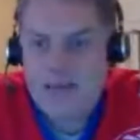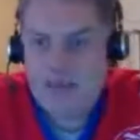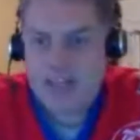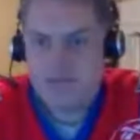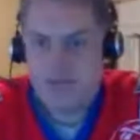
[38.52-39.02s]

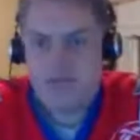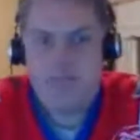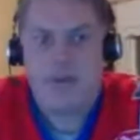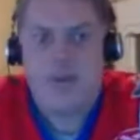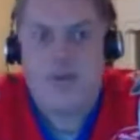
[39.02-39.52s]
My name is
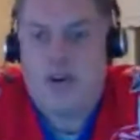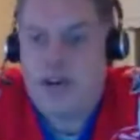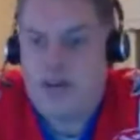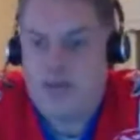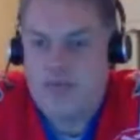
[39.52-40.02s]
Graham
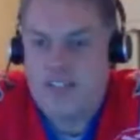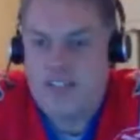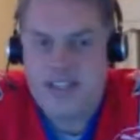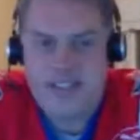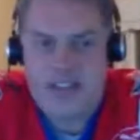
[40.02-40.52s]
Perro. With me
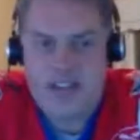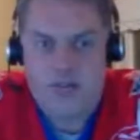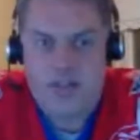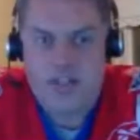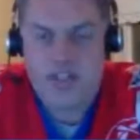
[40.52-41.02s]
today is
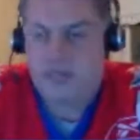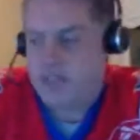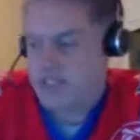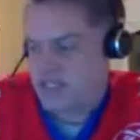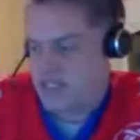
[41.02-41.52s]
Tyler Fitch.
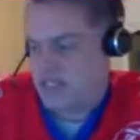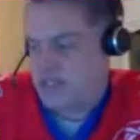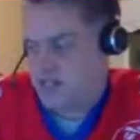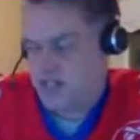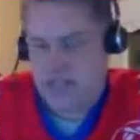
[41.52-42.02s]
Melissa
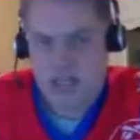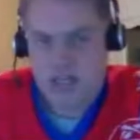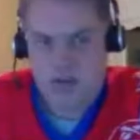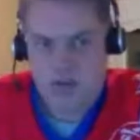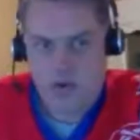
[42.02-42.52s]
is
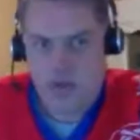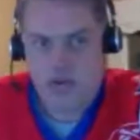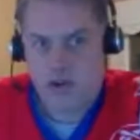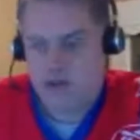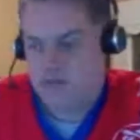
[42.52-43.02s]
under the weather
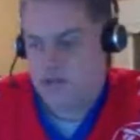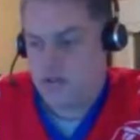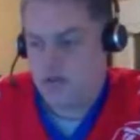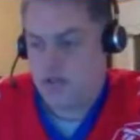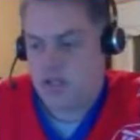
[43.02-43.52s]
and not
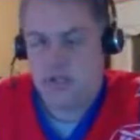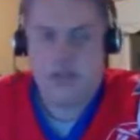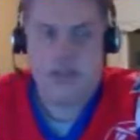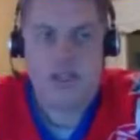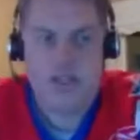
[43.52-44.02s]
feeling well,
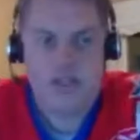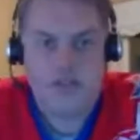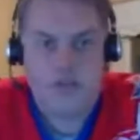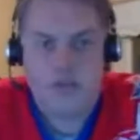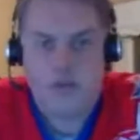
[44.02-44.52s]

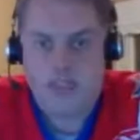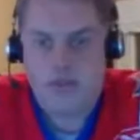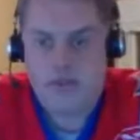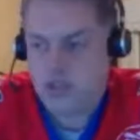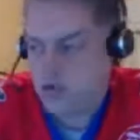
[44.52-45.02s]
so she wasn't
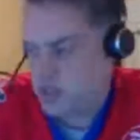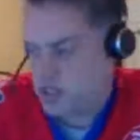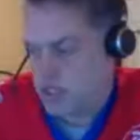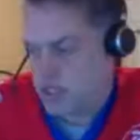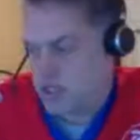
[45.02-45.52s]
able to join us
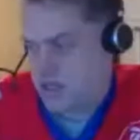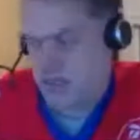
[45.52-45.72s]
tonight.